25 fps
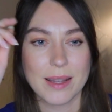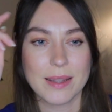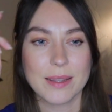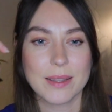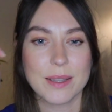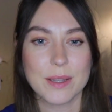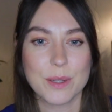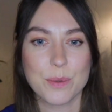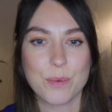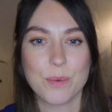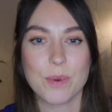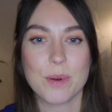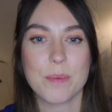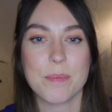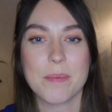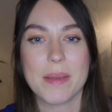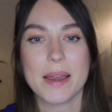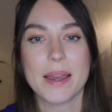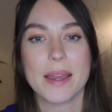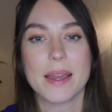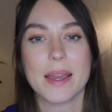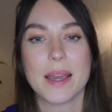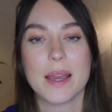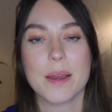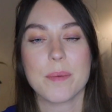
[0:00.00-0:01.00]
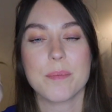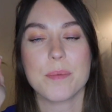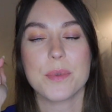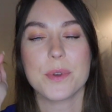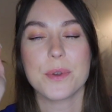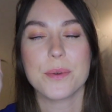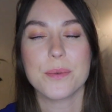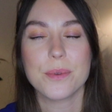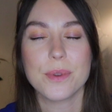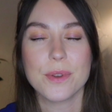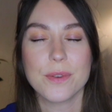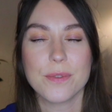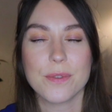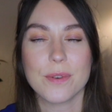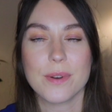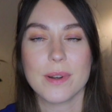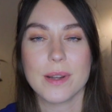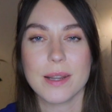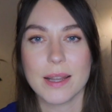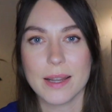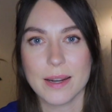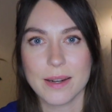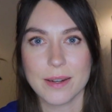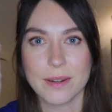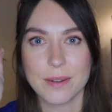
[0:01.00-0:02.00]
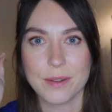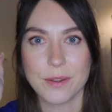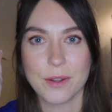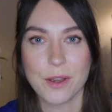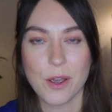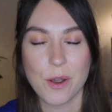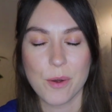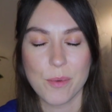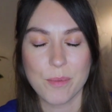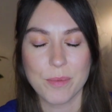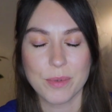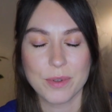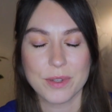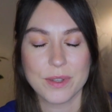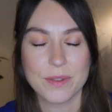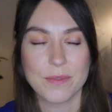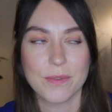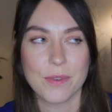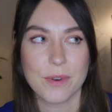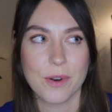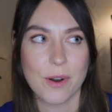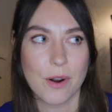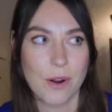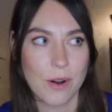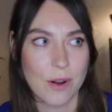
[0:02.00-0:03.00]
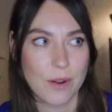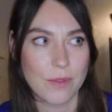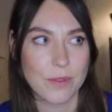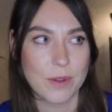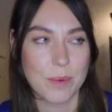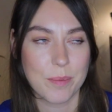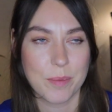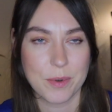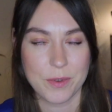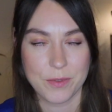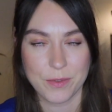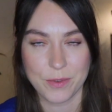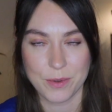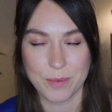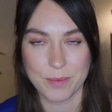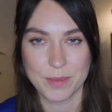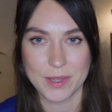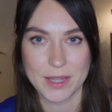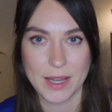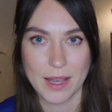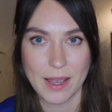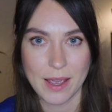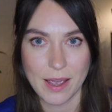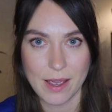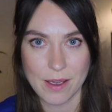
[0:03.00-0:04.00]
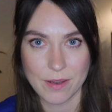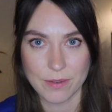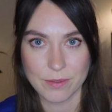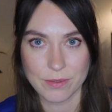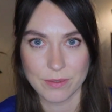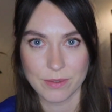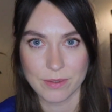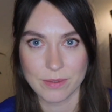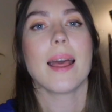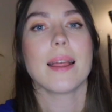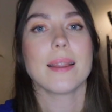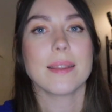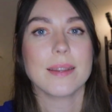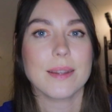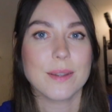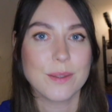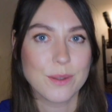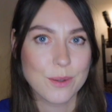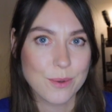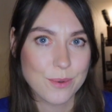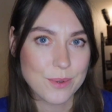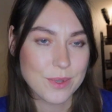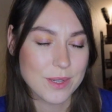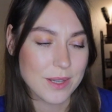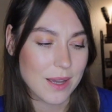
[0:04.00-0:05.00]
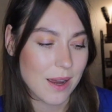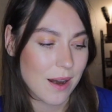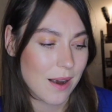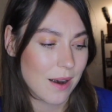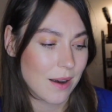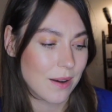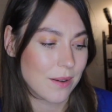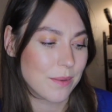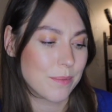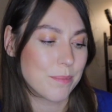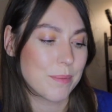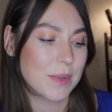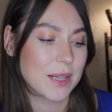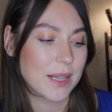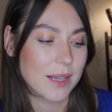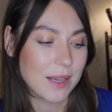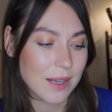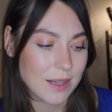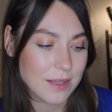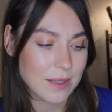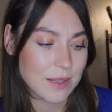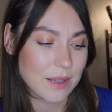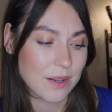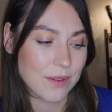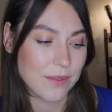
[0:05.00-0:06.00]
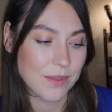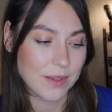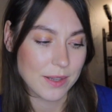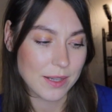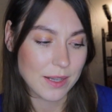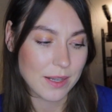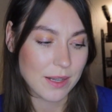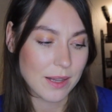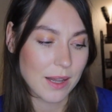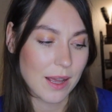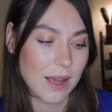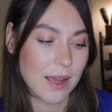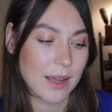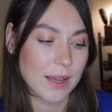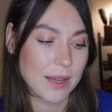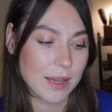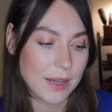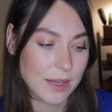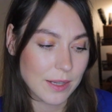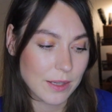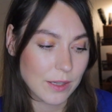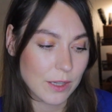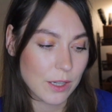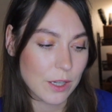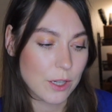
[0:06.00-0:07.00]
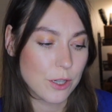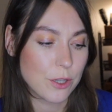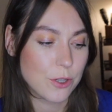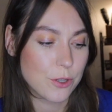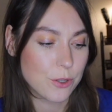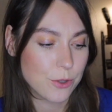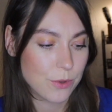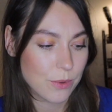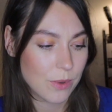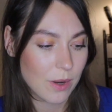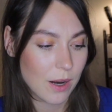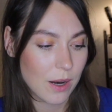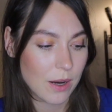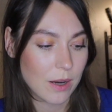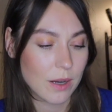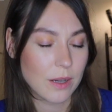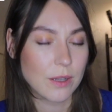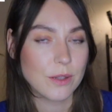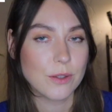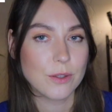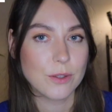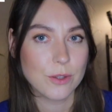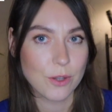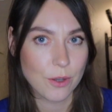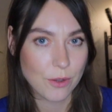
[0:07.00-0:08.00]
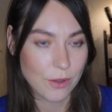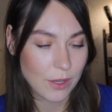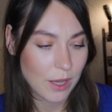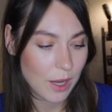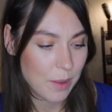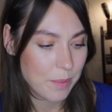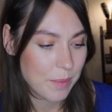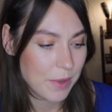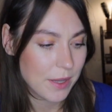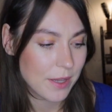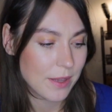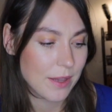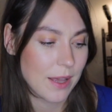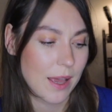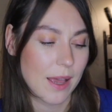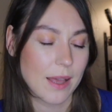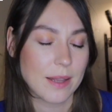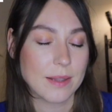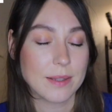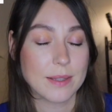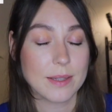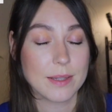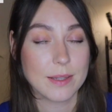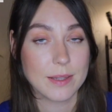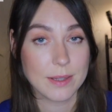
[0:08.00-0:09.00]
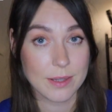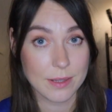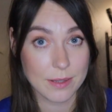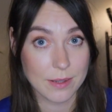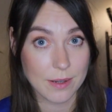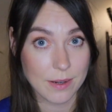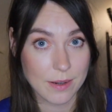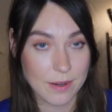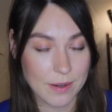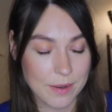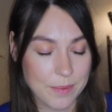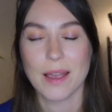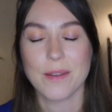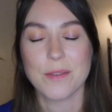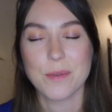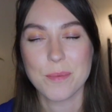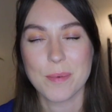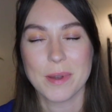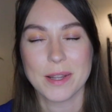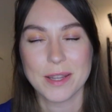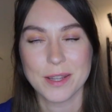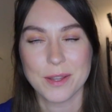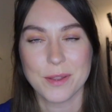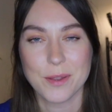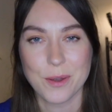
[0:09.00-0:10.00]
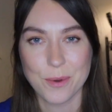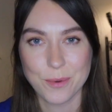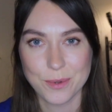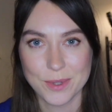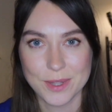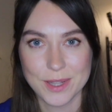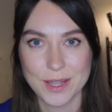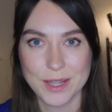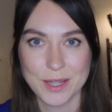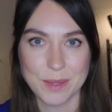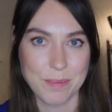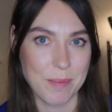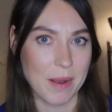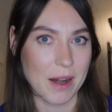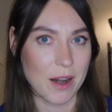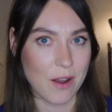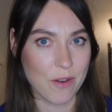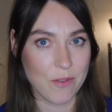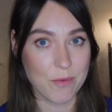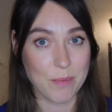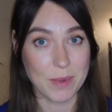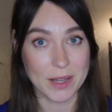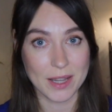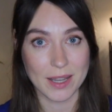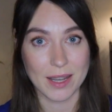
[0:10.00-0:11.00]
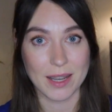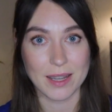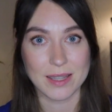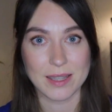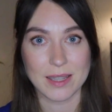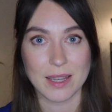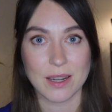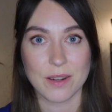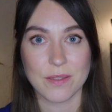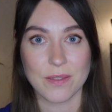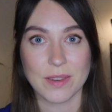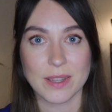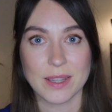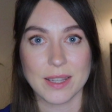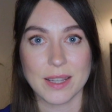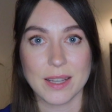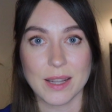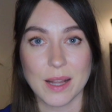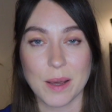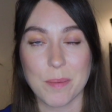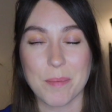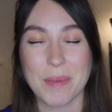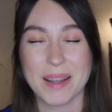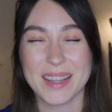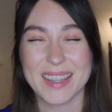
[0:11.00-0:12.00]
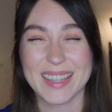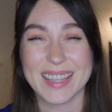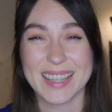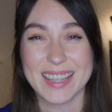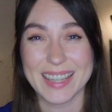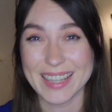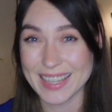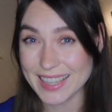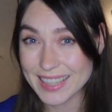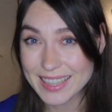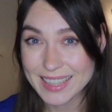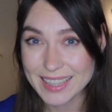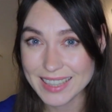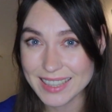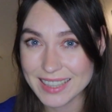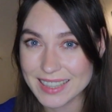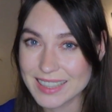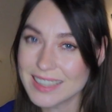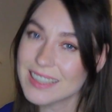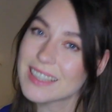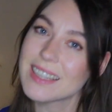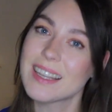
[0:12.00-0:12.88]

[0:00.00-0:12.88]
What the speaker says: and this will make a beautiful layering compost for all of the perfumes I have. And the notes are Madagascar vanilla, ink, sugar, tonka bean, and cedar. Everybody knows the smell of Madagascar vanilla, but ink?